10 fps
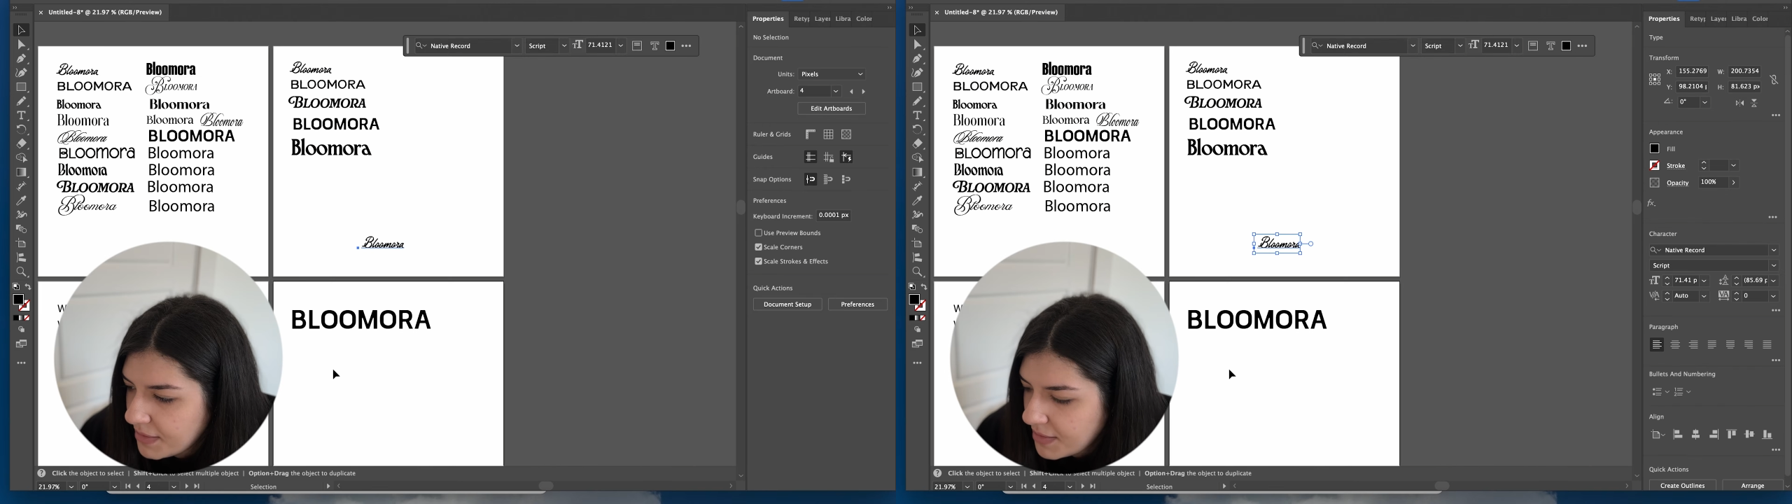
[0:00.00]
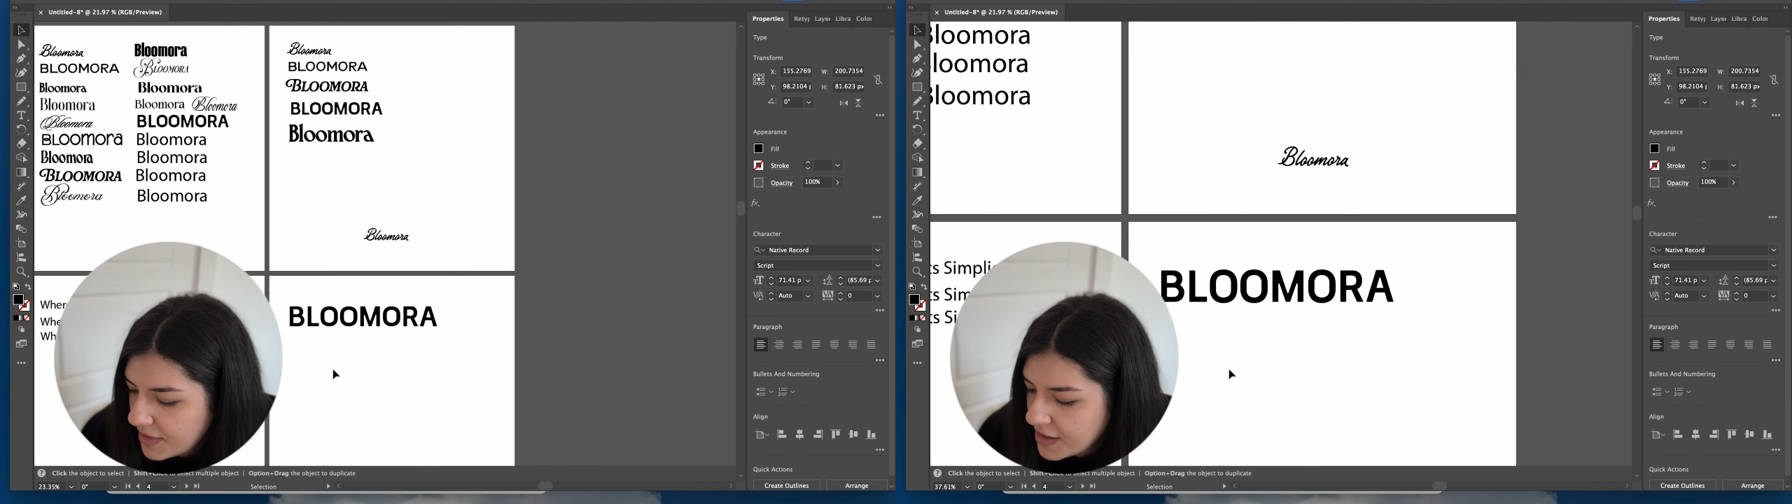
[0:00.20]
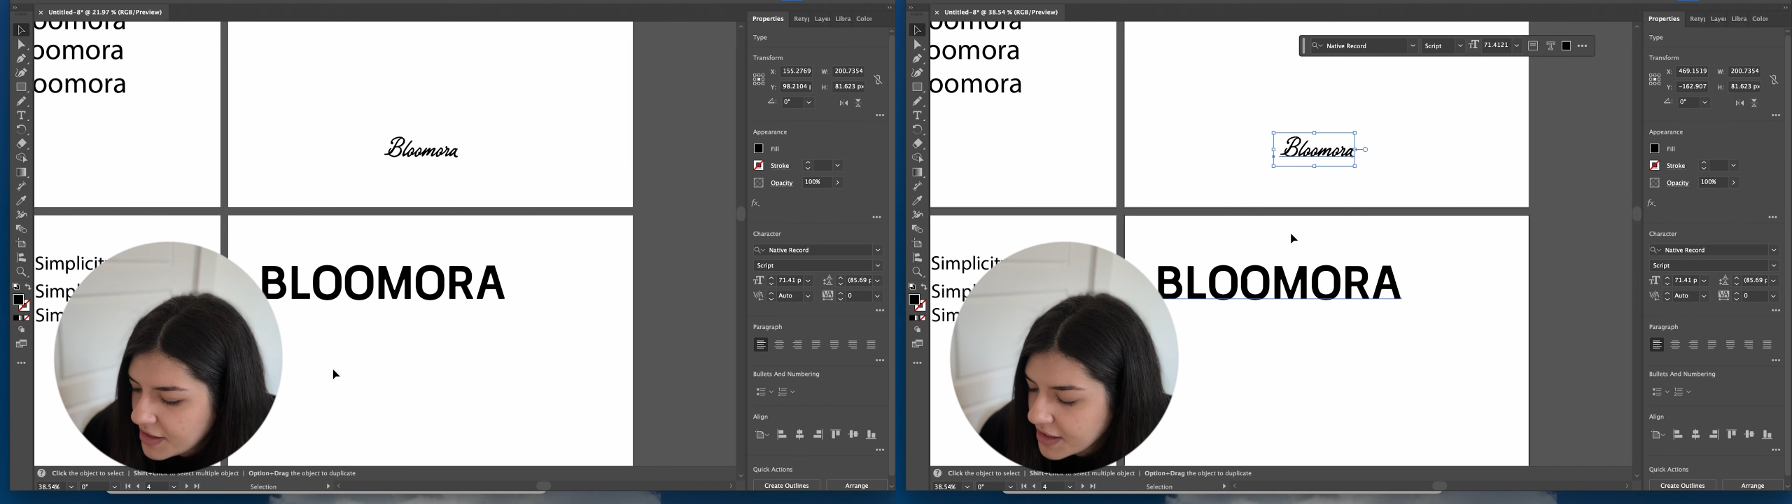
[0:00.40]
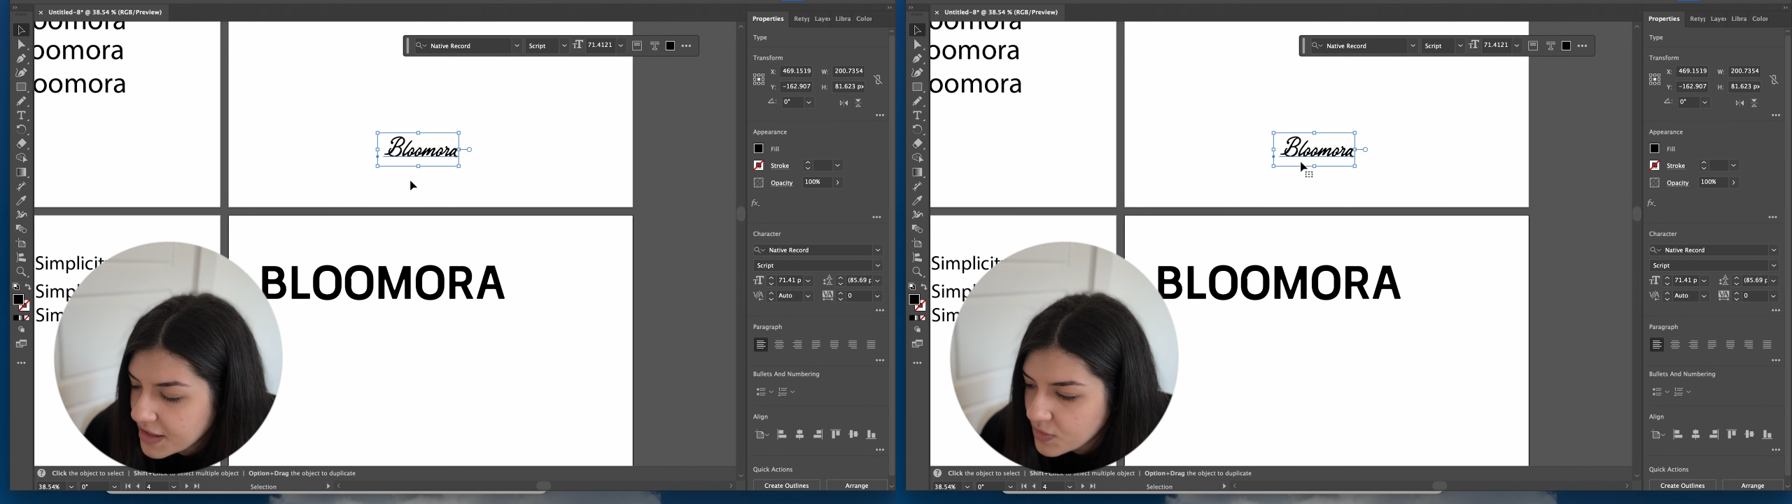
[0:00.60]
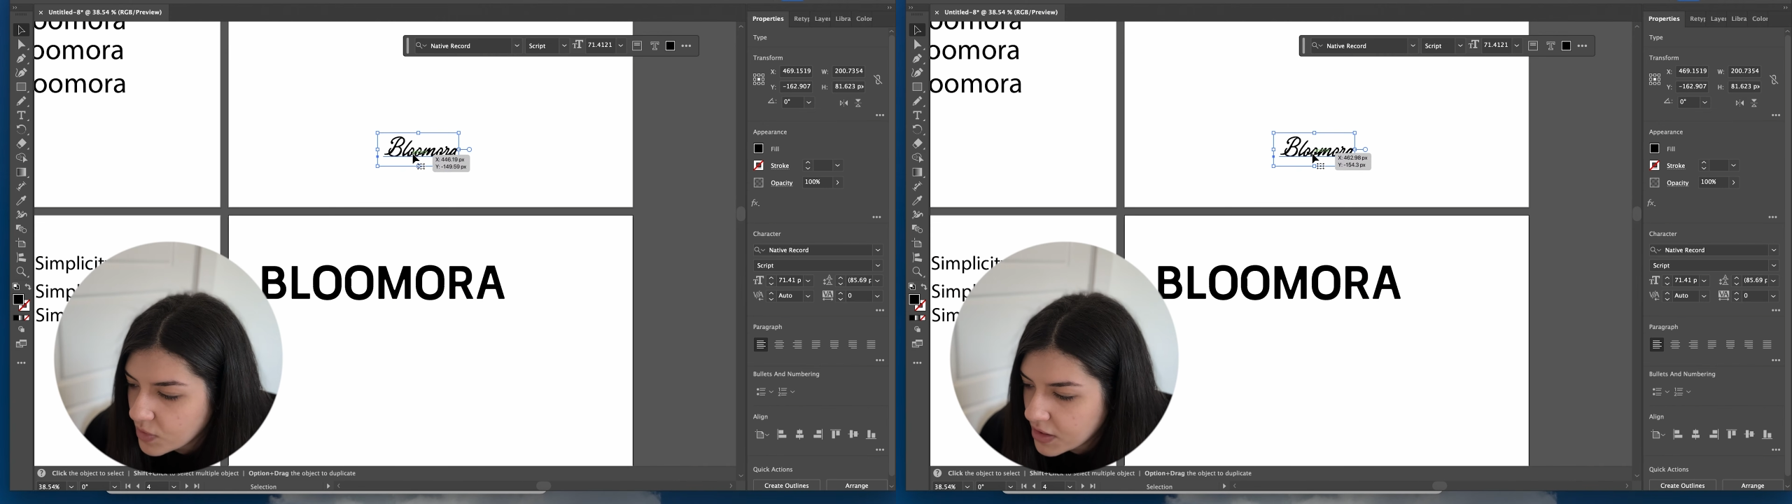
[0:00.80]
maybe
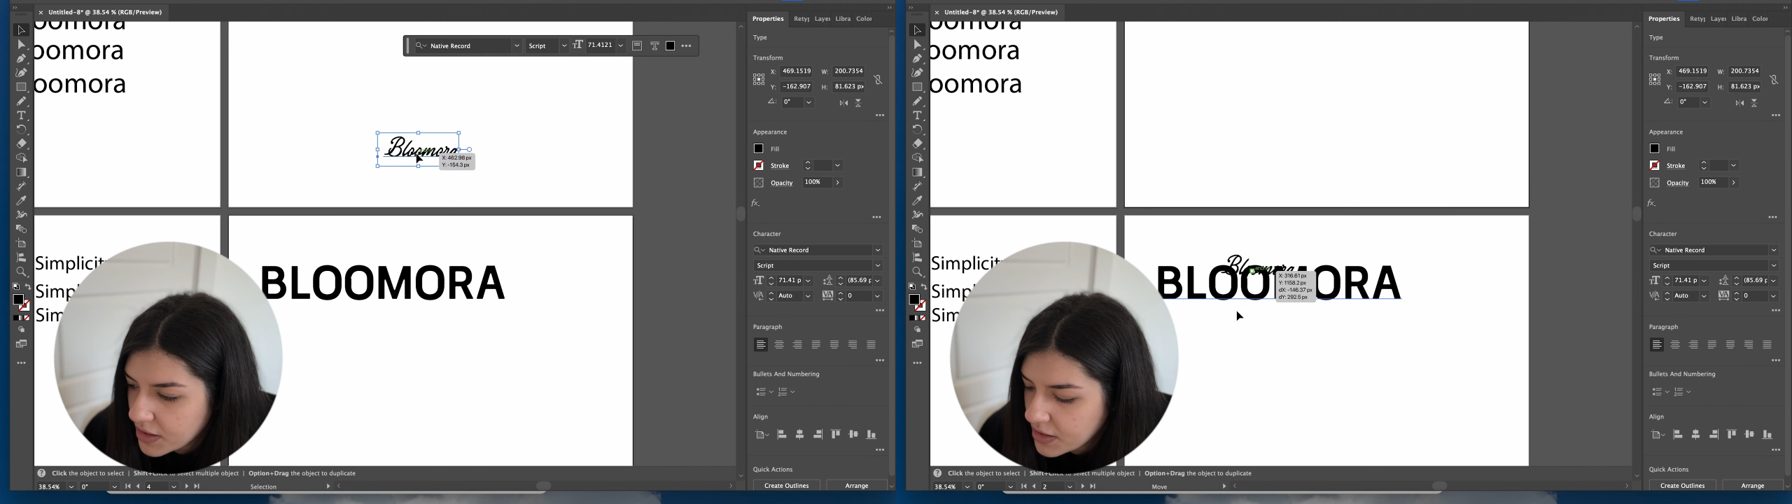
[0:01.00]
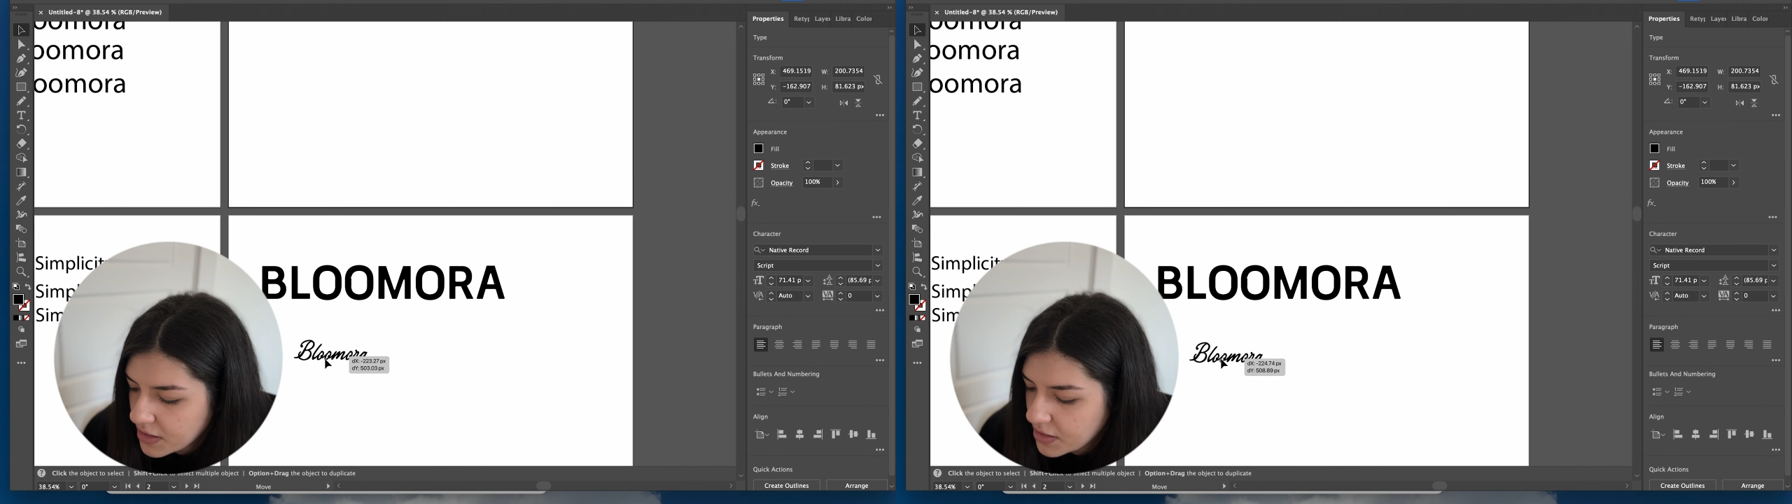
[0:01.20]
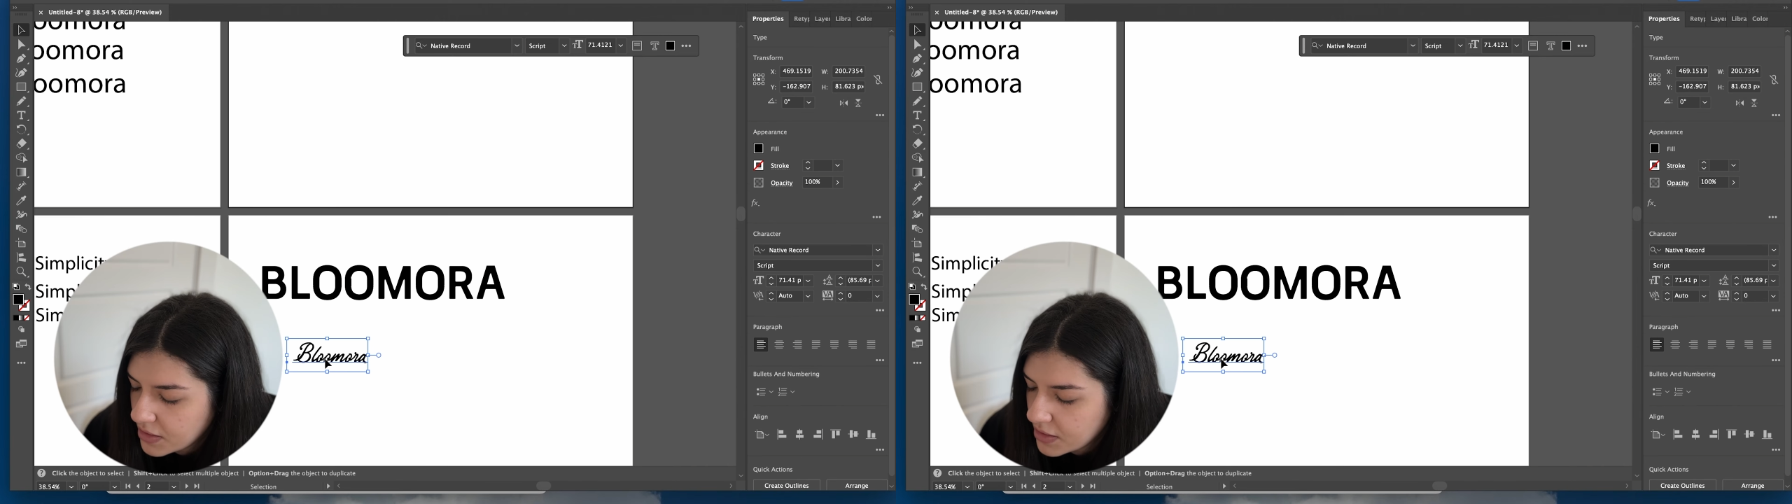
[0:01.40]
this one,